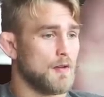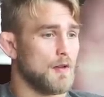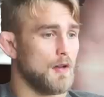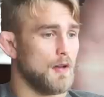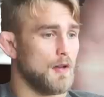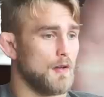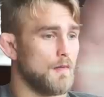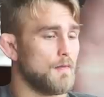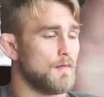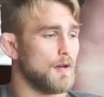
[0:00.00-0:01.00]

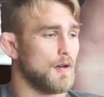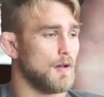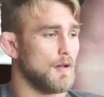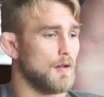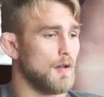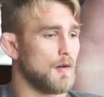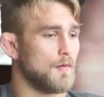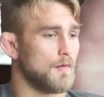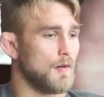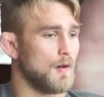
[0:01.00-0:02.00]
a lot
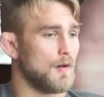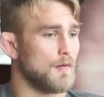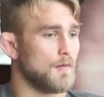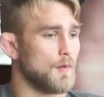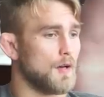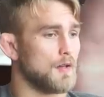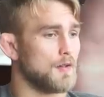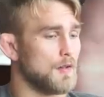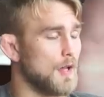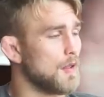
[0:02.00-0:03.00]
of really
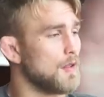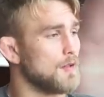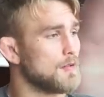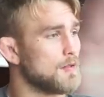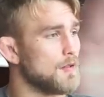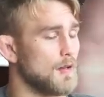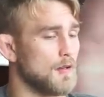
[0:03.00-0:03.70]
good athletes,